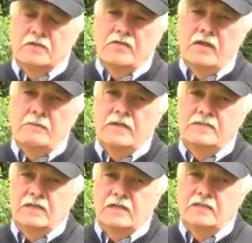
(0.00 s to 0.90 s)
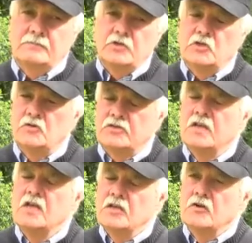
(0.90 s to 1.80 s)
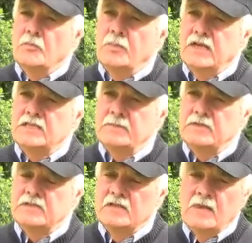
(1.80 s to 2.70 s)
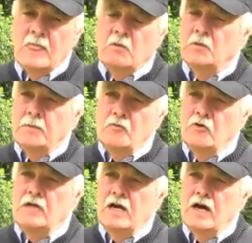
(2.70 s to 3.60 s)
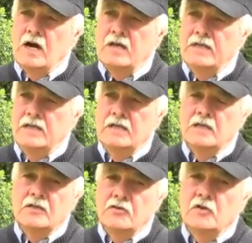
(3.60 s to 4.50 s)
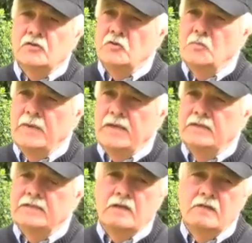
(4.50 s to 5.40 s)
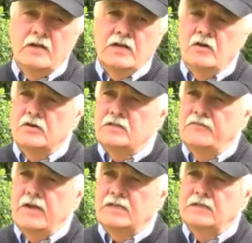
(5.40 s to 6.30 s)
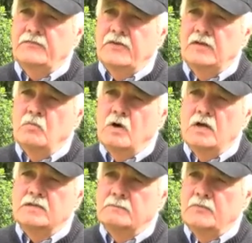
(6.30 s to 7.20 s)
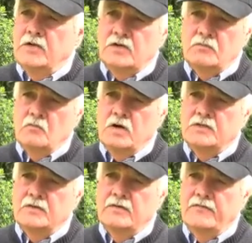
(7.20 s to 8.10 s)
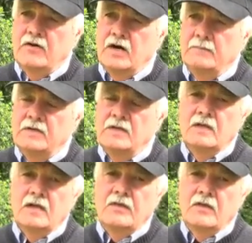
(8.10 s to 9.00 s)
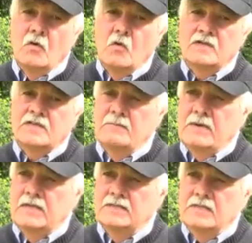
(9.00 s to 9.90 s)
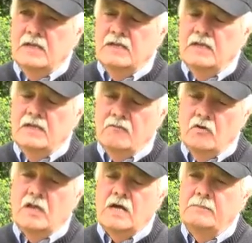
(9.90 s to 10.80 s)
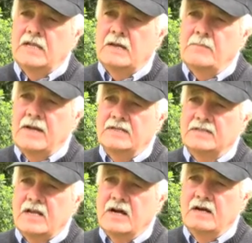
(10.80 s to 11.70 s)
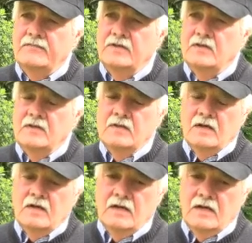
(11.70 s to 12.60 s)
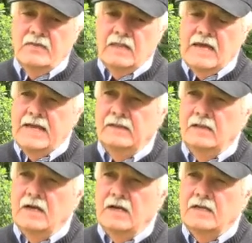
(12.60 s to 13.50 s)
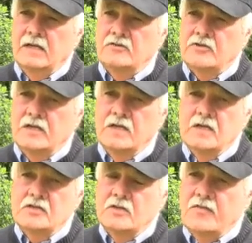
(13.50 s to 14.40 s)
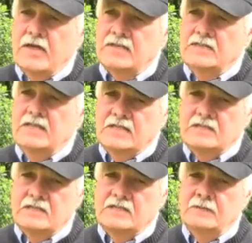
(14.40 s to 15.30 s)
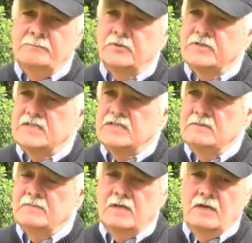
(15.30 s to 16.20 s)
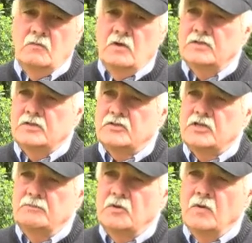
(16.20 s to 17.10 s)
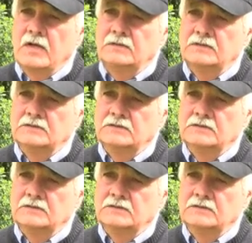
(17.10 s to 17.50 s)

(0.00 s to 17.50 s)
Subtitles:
And they're basically to produce your replacements. Will be really hardy, not too big, so they're very cost effective feed-wise and production-wise on the farm. And they'll always come back into, and they reliably come back into calf, and they'll handle the high country. So that's the simple system, and it works extremely well.